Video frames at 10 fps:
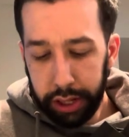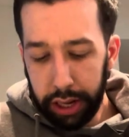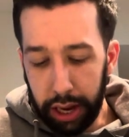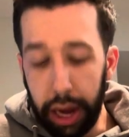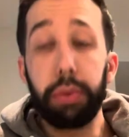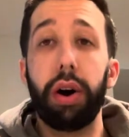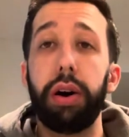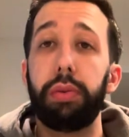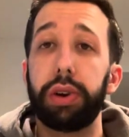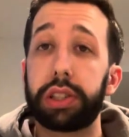I
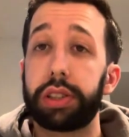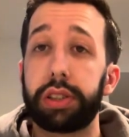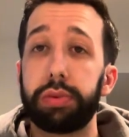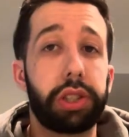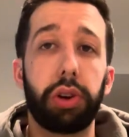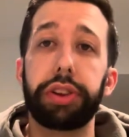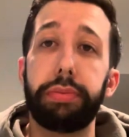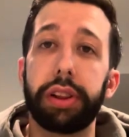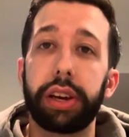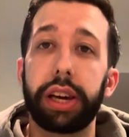want what's
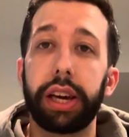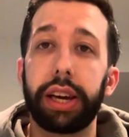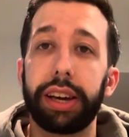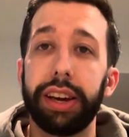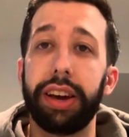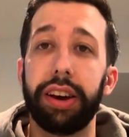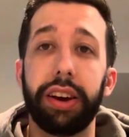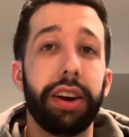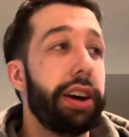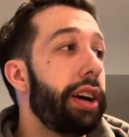ultimately
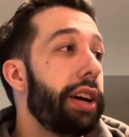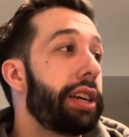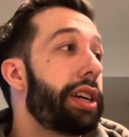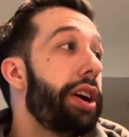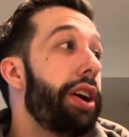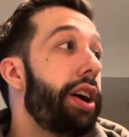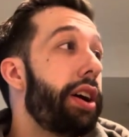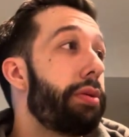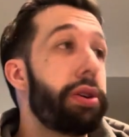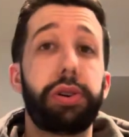going to
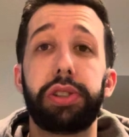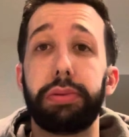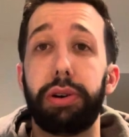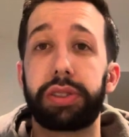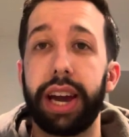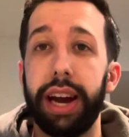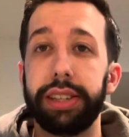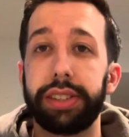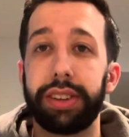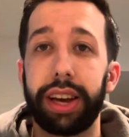reduce the most gas.